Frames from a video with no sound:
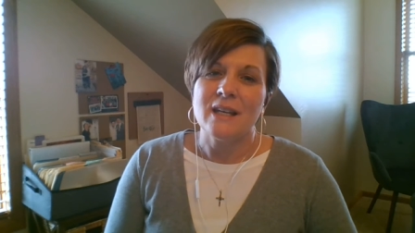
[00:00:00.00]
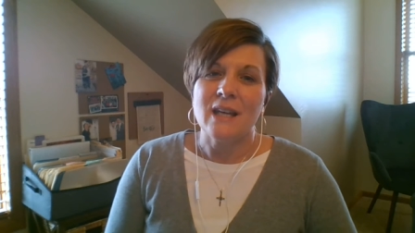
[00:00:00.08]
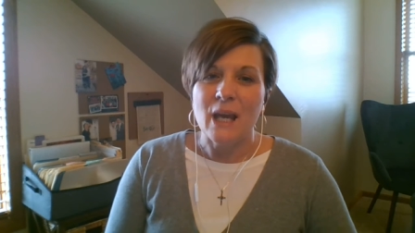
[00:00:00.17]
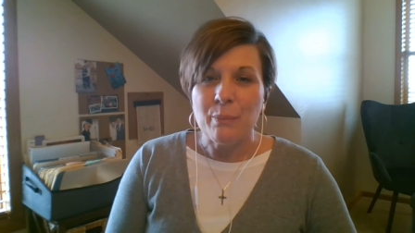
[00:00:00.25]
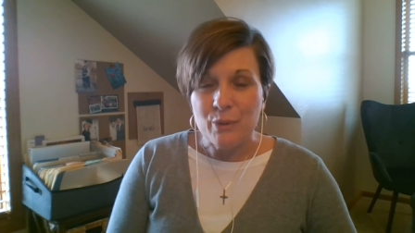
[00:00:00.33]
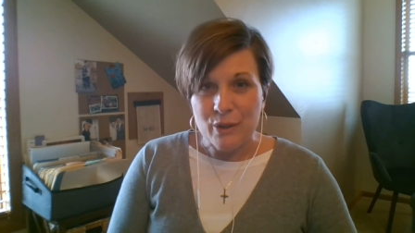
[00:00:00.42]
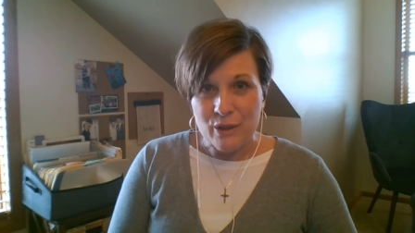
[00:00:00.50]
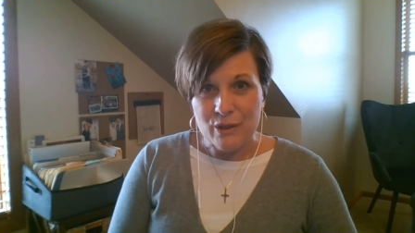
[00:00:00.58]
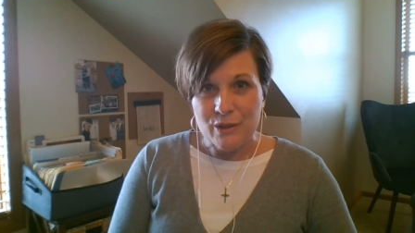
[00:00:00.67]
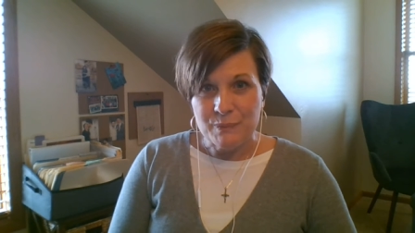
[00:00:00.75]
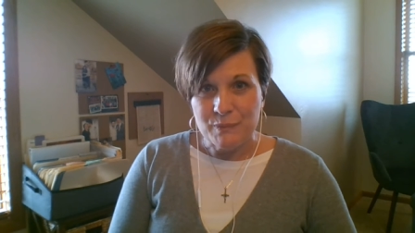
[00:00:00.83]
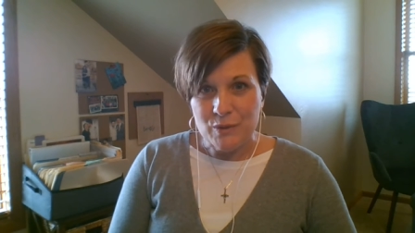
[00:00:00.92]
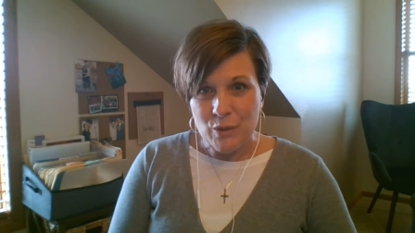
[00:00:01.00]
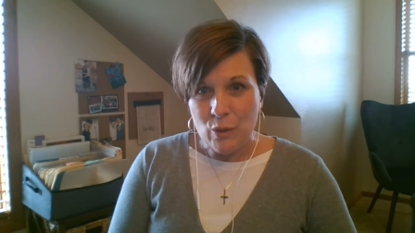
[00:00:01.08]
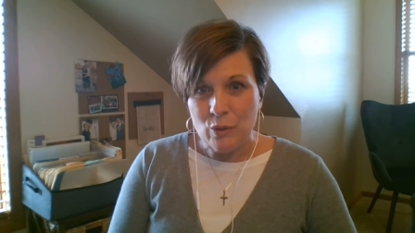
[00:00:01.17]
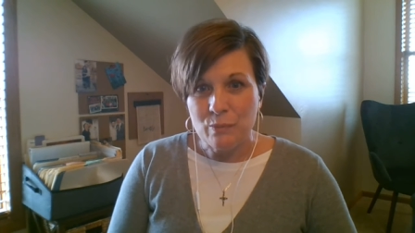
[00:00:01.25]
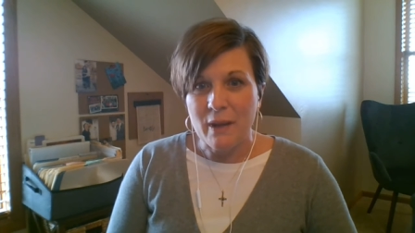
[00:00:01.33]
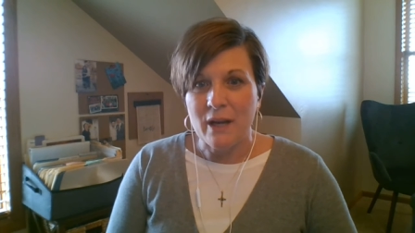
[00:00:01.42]
Gabriel
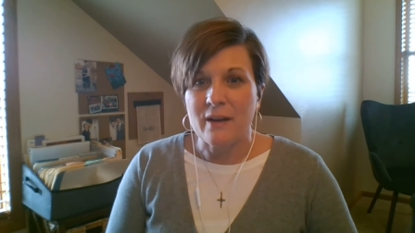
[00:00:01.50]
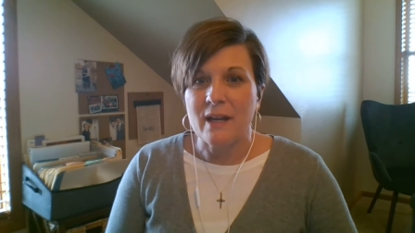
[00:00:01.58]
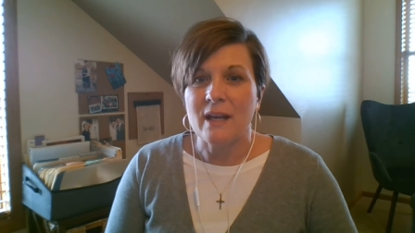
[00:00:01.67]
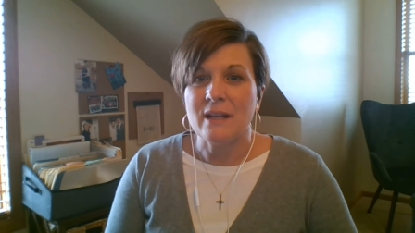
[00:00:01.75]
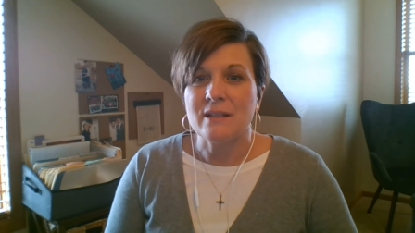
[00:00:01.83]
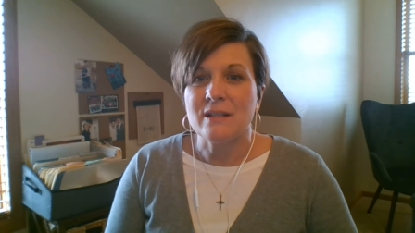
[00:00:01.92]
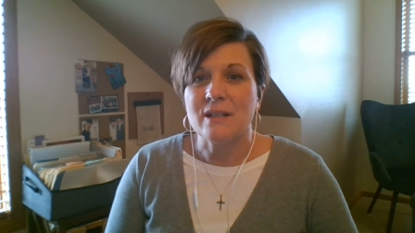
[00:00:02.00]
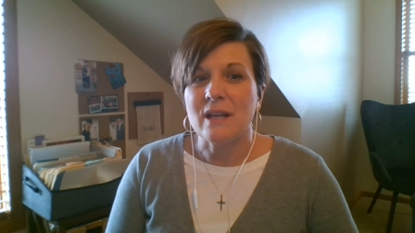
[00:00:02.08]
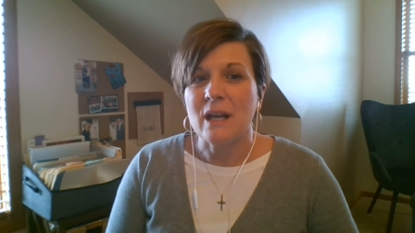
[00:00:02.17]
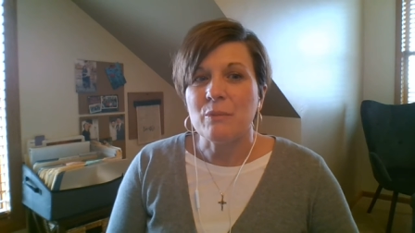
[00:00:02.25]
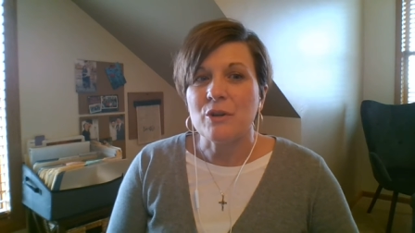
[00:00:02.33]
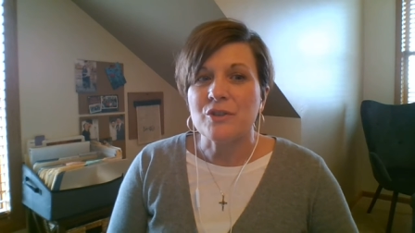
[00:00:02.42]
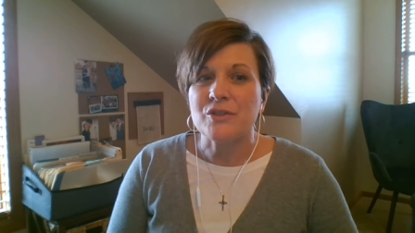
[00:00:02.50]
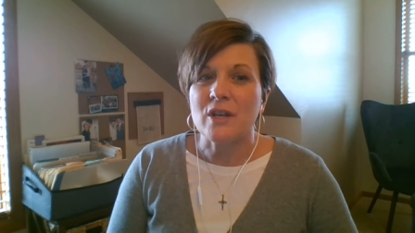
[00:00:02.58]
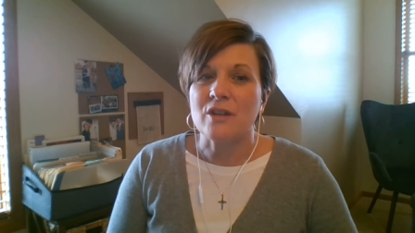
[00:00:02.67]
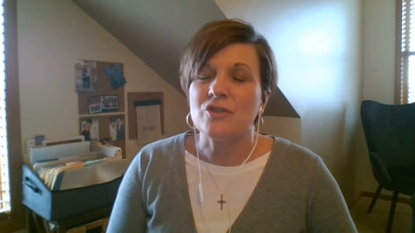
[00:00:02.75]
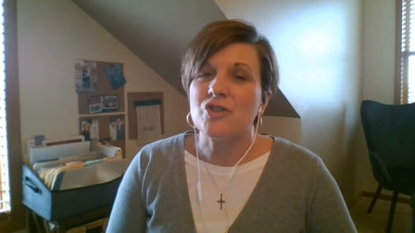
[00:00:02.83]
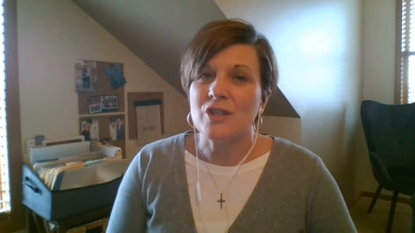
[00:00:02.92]
told Mary to name her
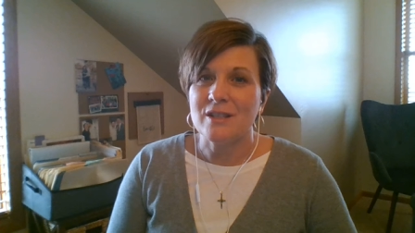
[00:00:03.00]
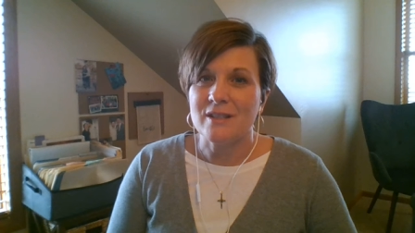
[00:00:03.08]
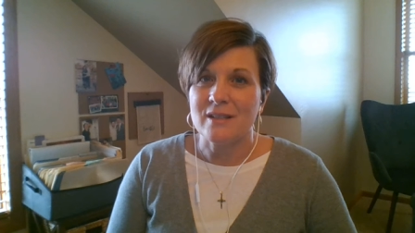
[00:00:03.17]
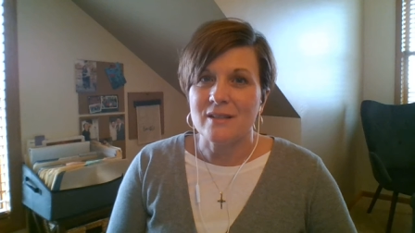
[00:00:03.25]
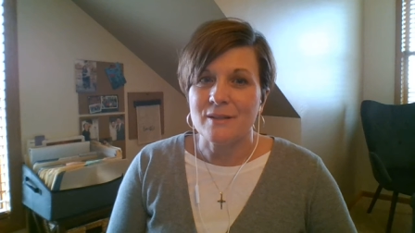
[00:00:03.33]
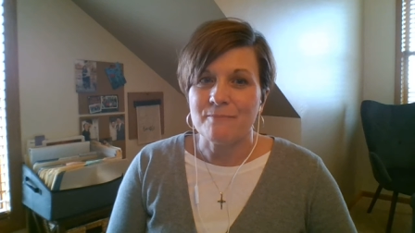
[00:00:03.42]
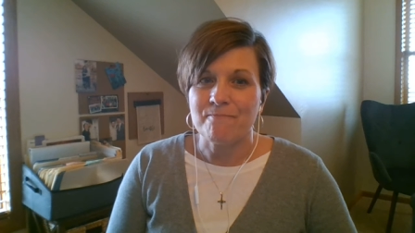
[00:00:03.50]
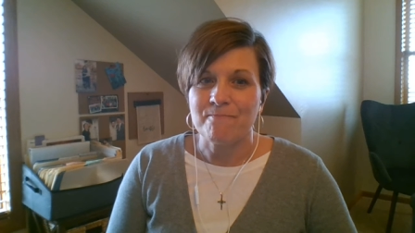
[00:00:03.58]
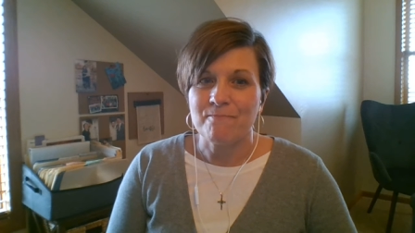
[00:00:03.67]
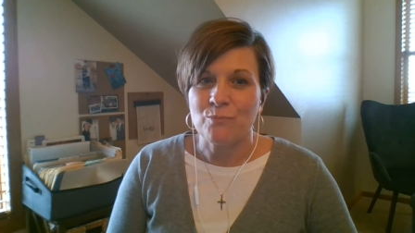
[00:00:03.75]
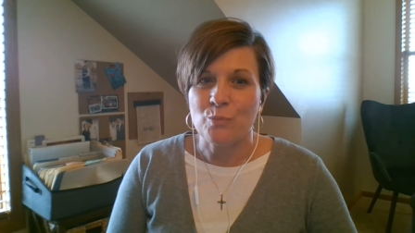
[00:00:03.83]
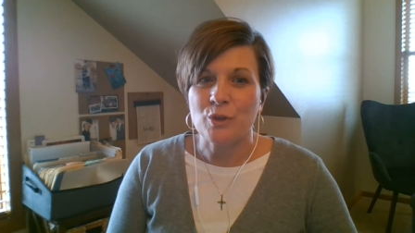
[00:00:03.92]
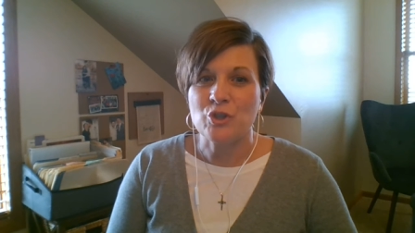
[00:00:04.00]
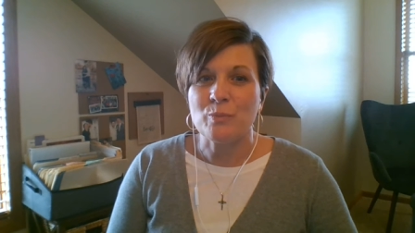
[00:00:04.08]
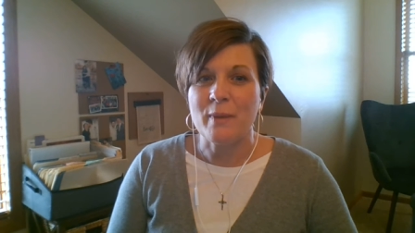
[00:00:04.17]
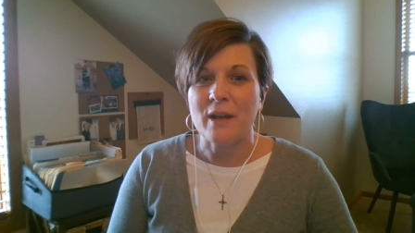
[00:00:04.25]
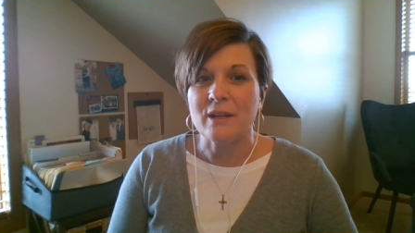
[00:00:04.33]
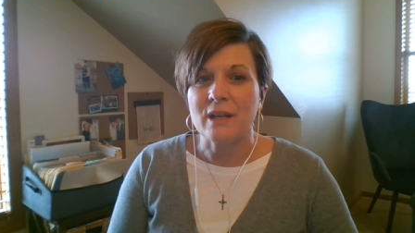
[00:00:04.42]
son Jesus, which
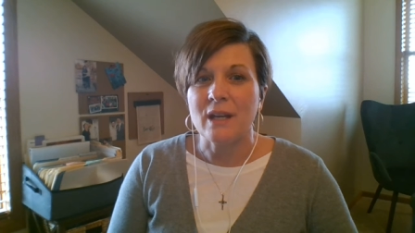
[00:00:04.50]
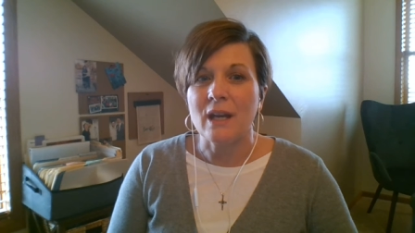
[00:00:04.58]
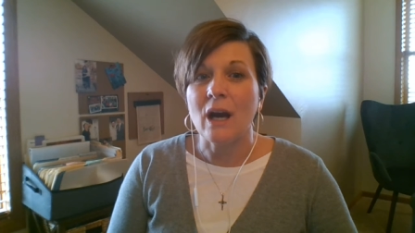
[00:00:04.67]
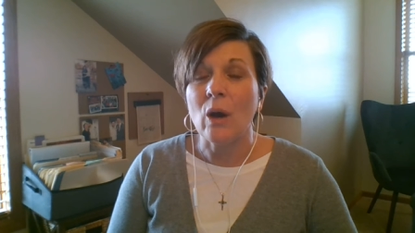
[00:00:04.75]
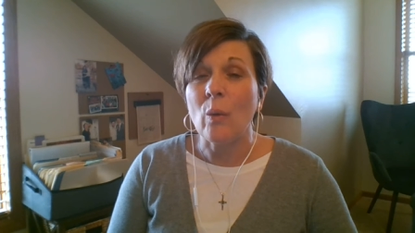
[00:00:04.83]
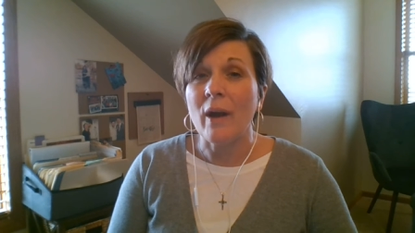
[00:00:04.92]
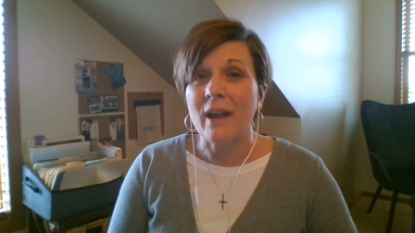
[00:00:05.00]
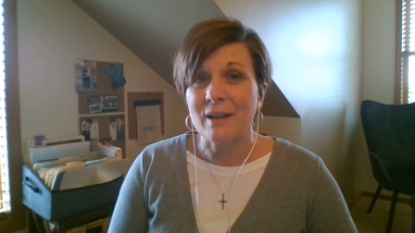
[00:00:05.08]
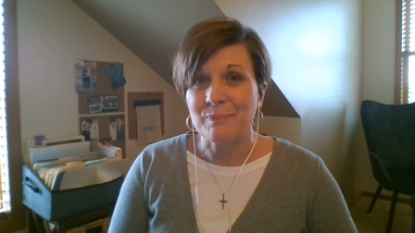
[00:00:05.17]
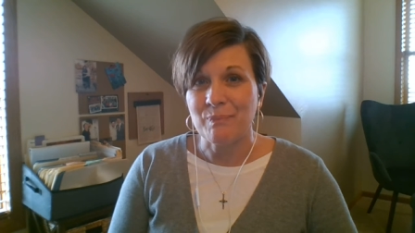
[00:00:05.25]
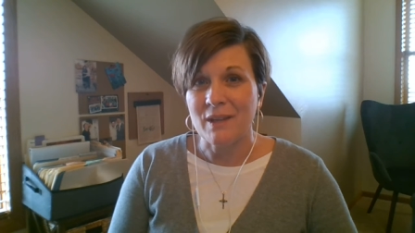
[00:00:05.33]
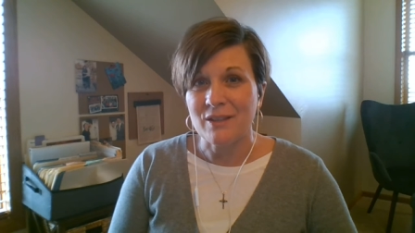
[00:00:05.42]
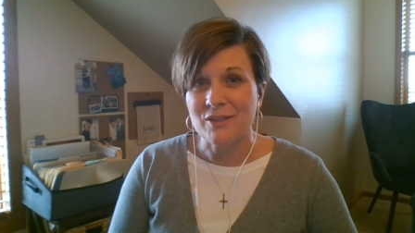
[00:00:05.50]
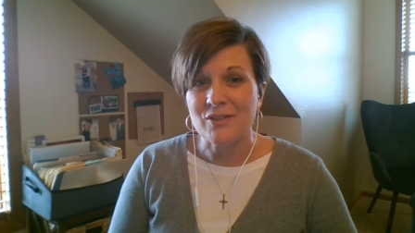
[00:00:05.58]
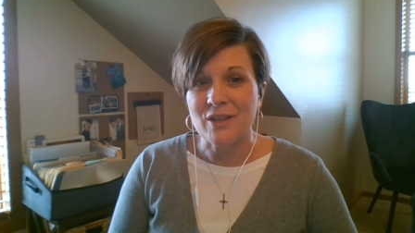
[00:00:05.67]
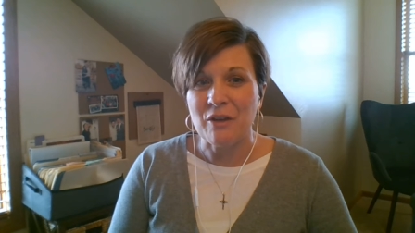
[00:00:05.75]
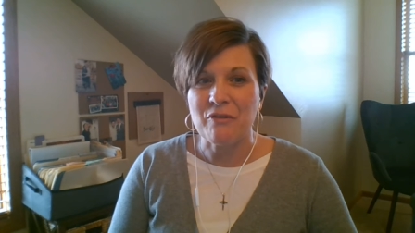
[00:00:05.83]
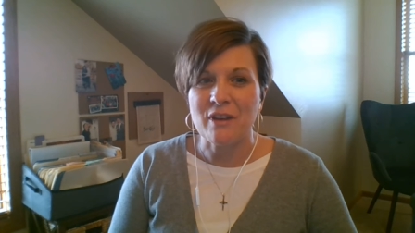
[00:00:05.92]
meant Yahweh is
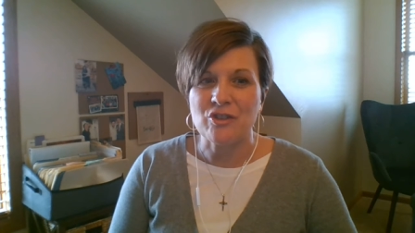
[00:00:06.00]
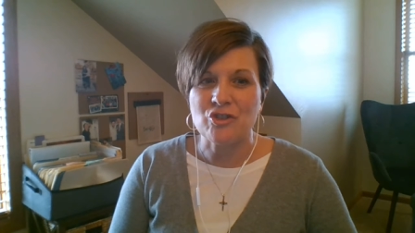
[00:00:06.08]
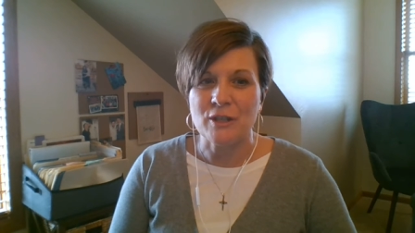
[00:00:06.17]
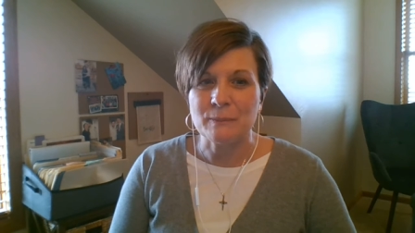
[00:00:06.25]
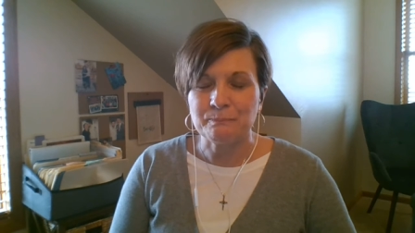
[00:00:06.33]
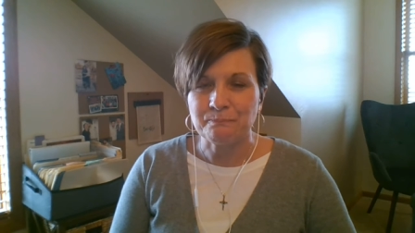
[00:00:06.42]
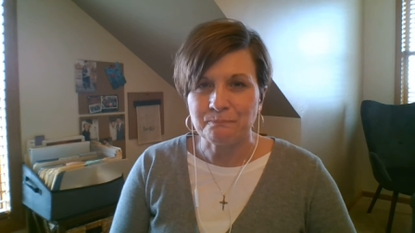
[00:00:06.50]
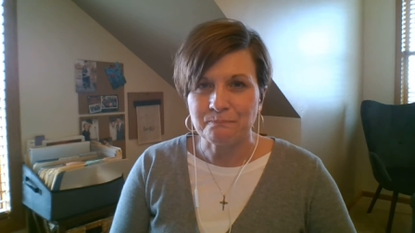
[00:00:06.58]
salvation.